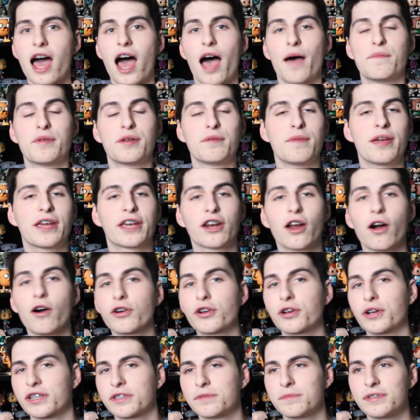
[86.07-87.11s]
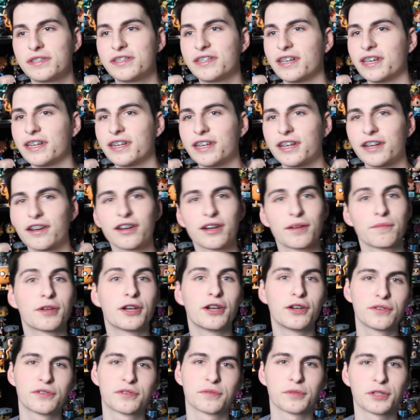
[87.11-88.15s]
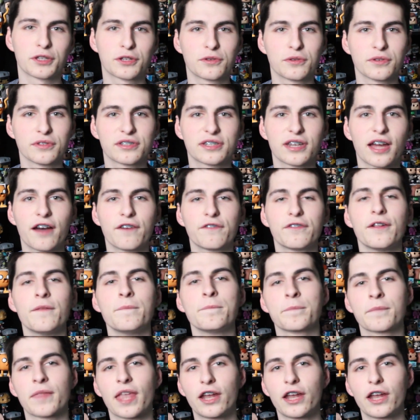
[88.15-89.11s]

I'm going to make it all Christmassy in here, and I'm going to do some really cool stuff.